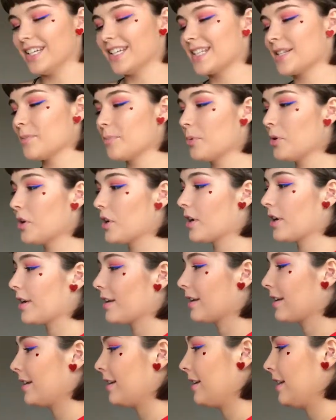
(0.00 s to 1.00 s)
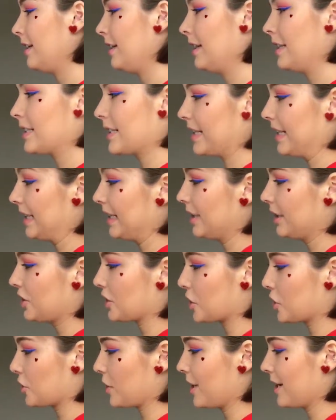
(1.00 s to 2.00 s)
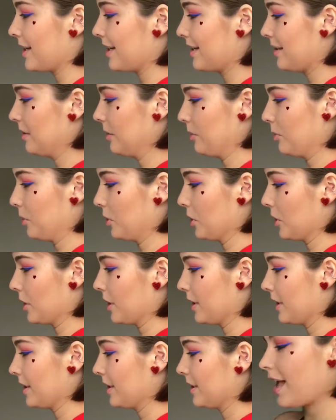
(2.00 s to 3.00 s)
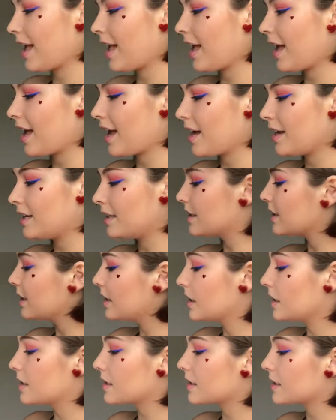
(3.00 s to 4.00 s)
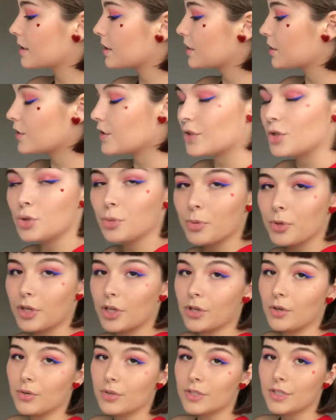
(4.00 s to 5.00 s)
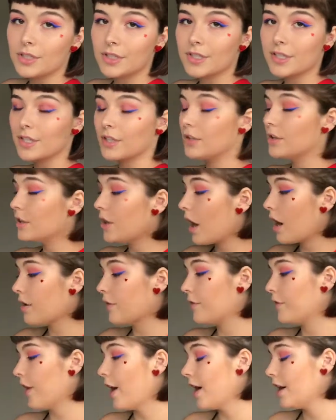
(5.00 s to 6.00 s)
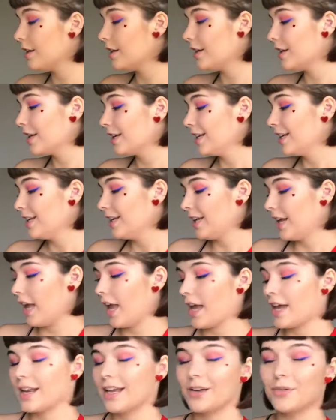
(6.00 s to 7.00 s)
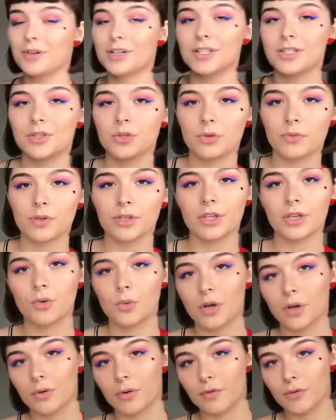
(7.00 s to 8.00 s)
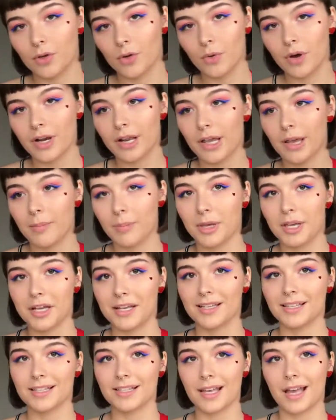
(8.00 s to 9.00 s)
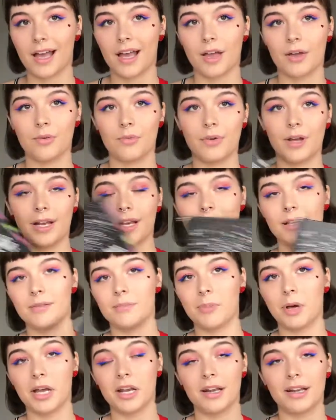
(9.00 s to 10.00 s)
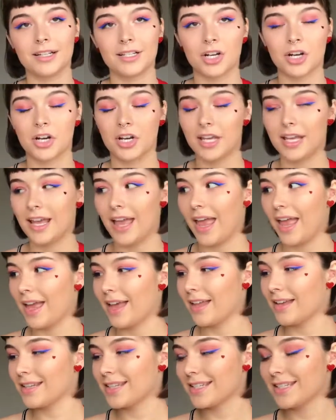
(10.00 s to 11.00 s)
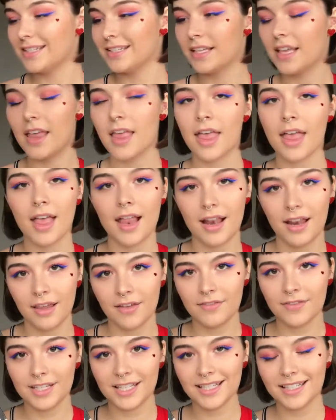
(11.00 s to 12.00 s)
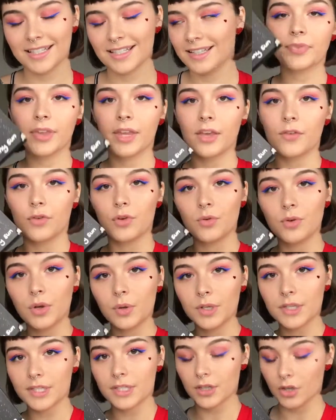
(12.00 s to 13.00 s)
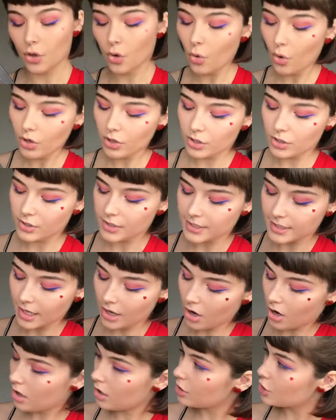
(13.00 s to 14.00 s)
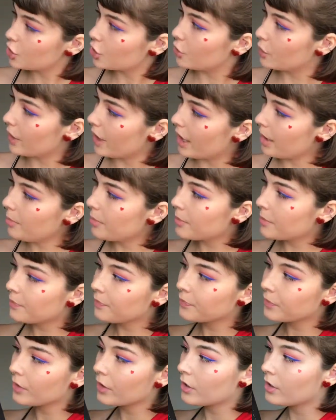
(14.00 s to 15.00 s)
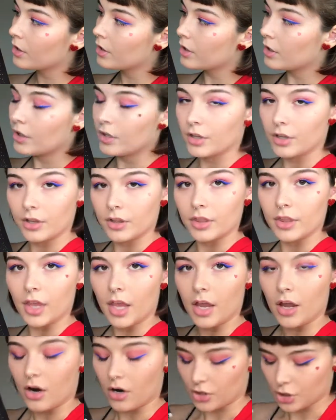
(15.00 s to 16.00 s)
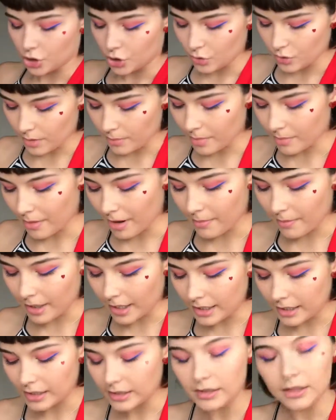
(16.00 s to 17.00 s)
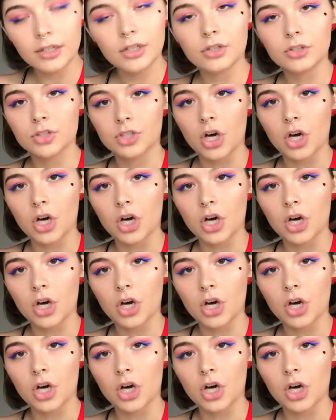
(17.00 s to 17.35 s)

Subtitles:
It's a book, it's an illustrated book, and it's super cute, it's a lot of fun, and I wanted to do a really quick review on it because I read it, bought it at Target, and loved it. If you notice the corners, they are chewed up. They are chewed up by my little